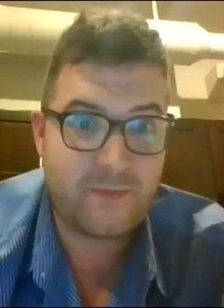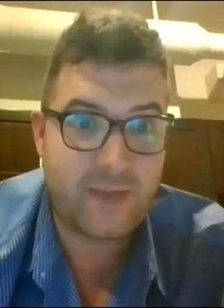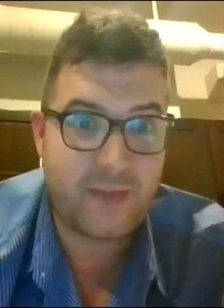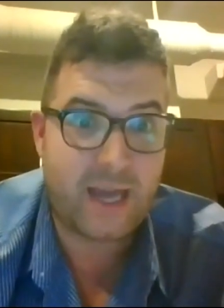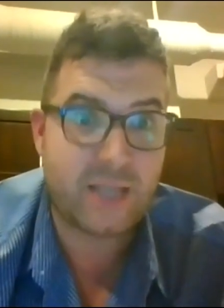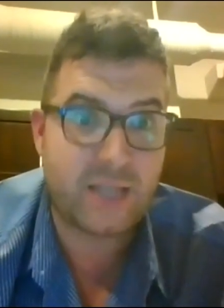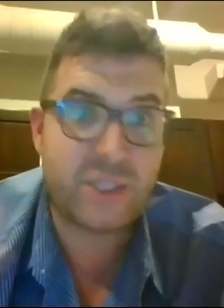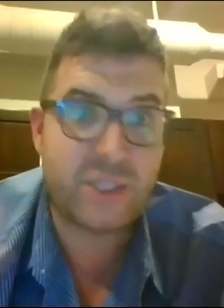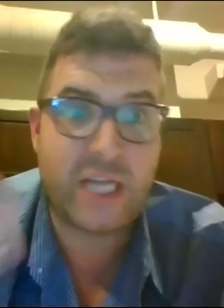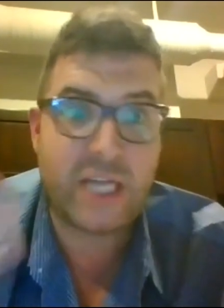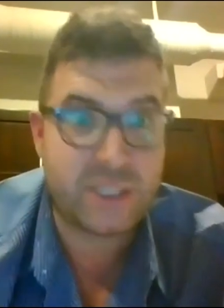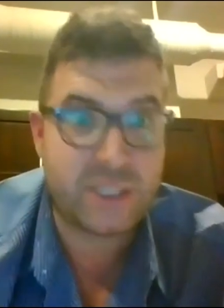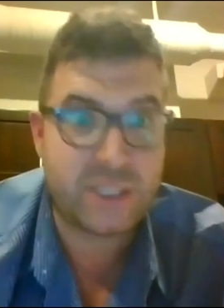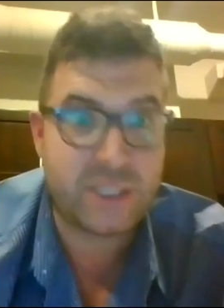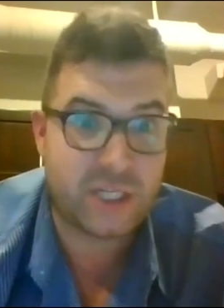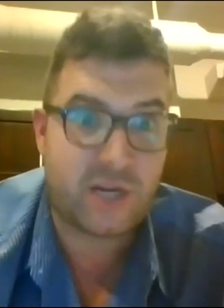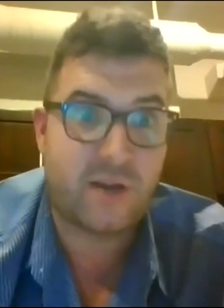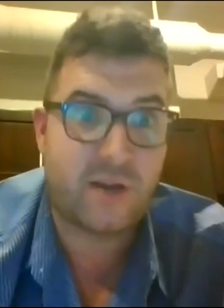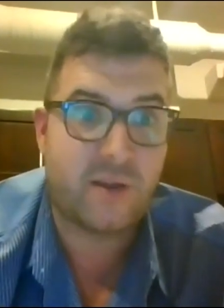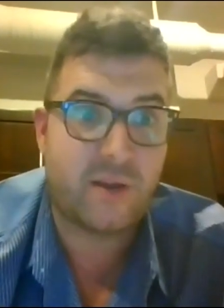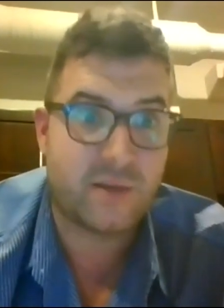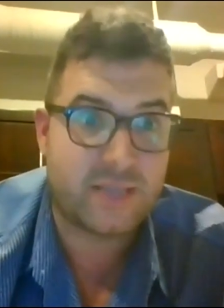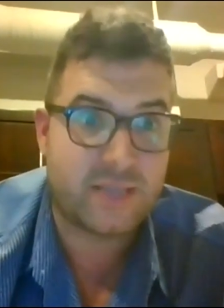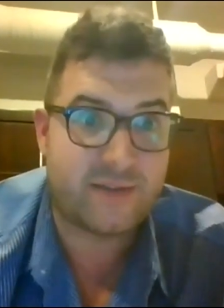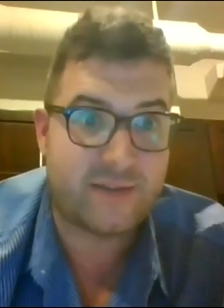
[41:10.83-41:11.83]
and changing
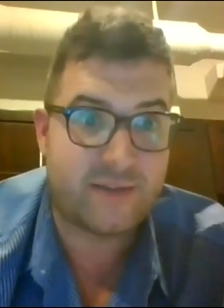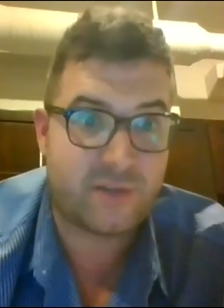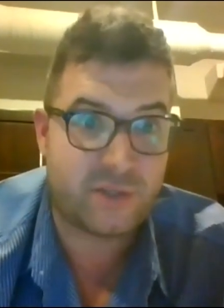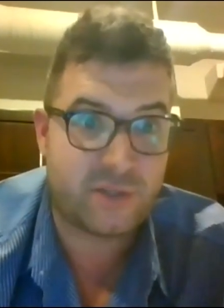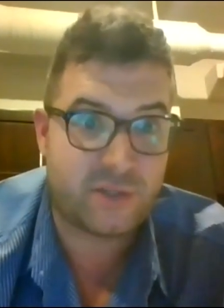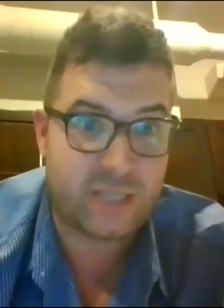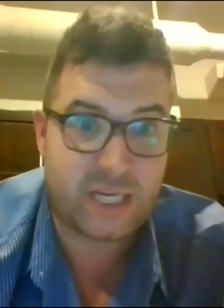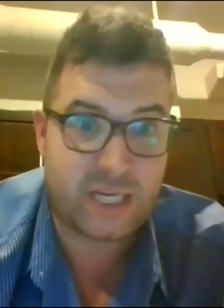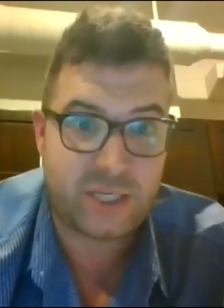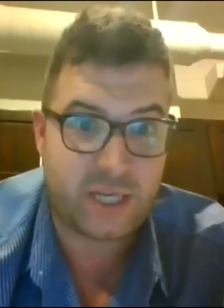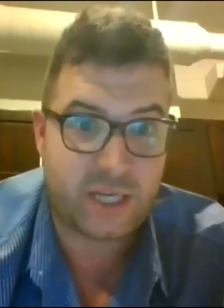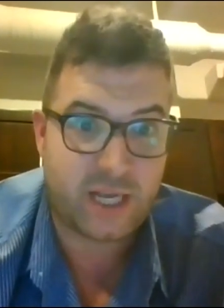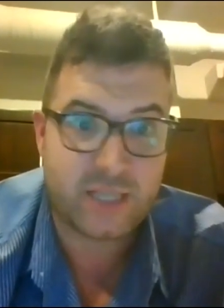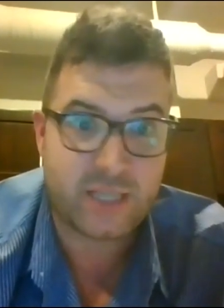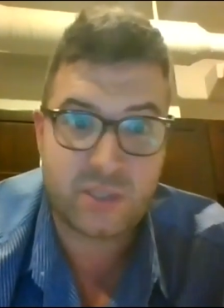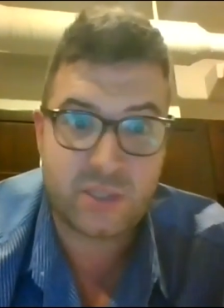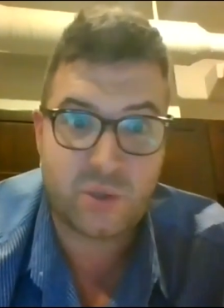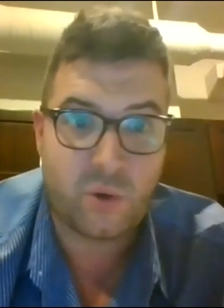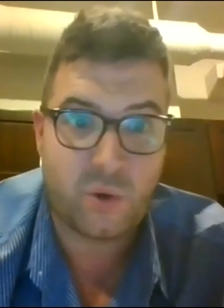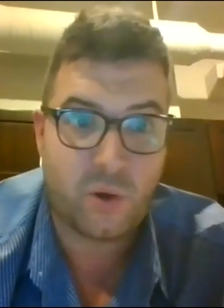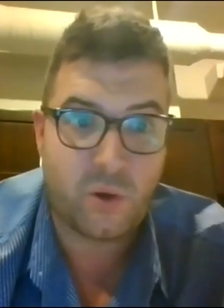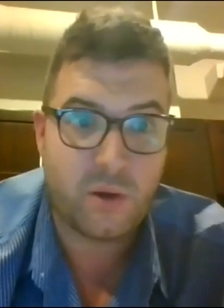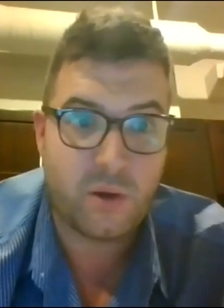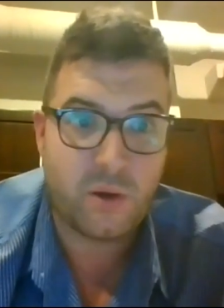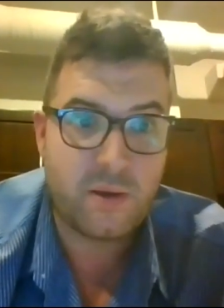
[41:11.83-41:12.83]
all those lives you're changing at
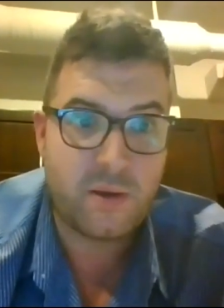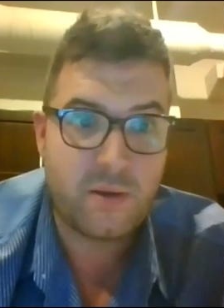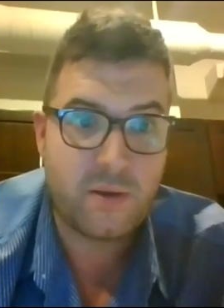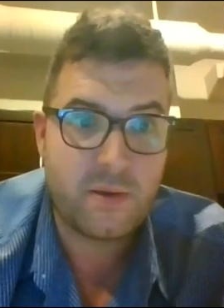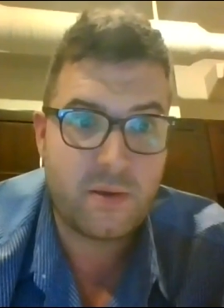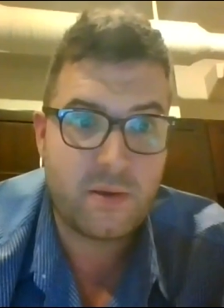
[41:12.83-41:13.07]
school.